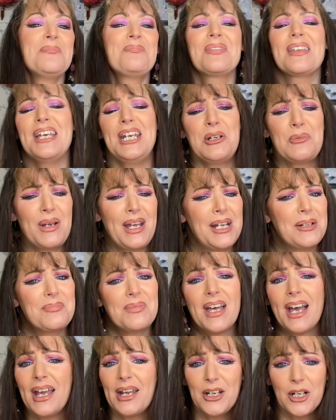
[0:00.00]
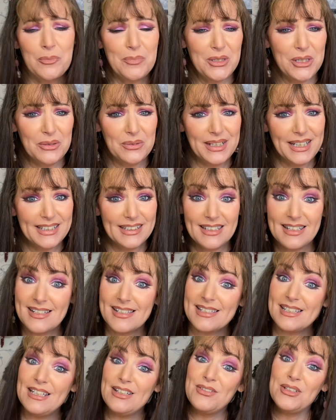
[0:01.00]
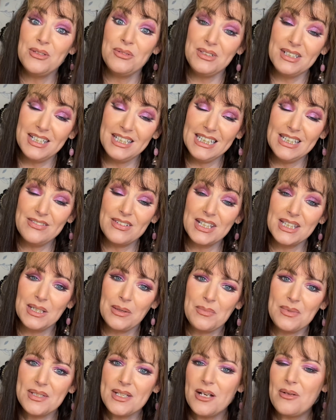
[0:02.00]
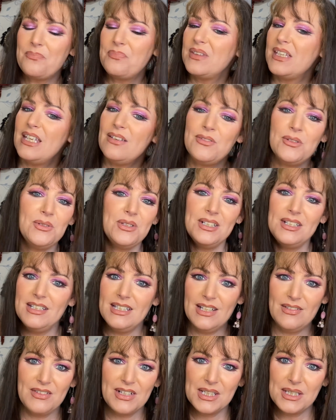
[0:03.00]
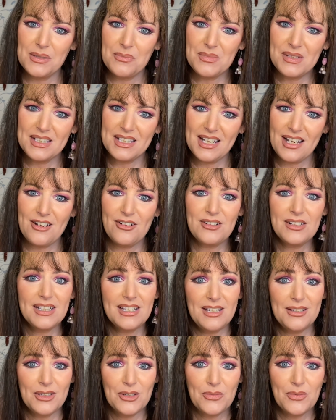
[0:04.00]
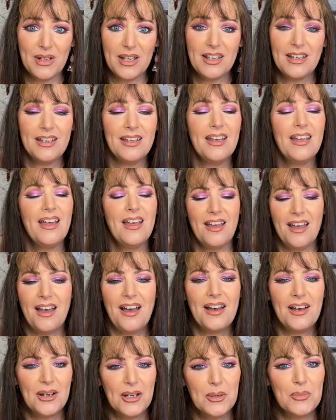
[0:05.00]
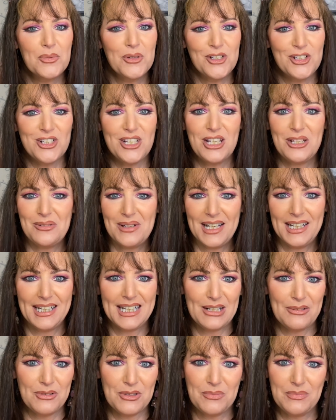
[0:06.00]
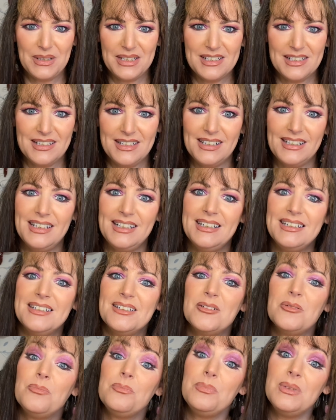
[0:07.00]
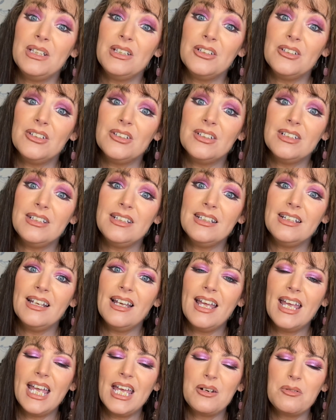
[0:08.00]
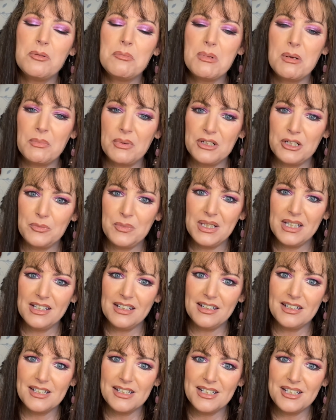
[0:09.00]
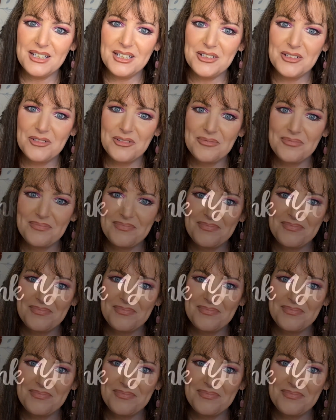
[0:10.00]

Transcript: Anyway, I hope that you liked this. If you did, give it a thumbs up. If you didn't, give it a thumbs down. Either way, I appreciate you hanging out with me today. Be good and remember to be kind to you.